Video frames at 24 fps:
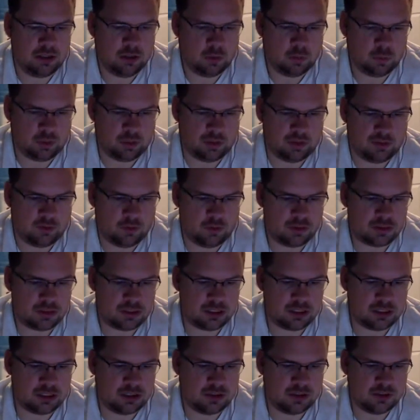week
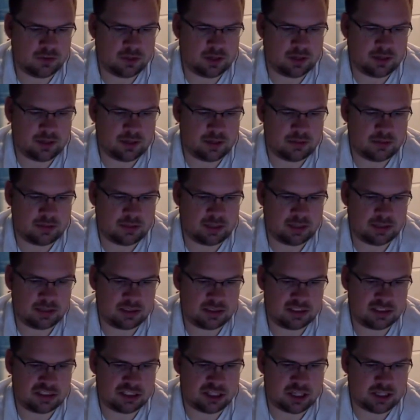14, you've got them against
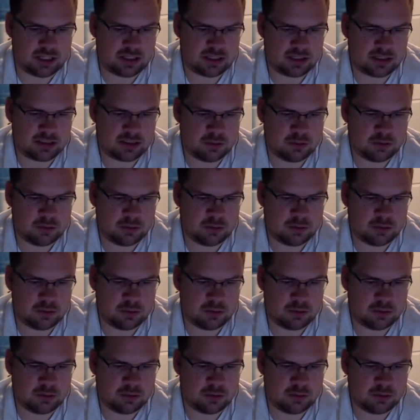the Jets.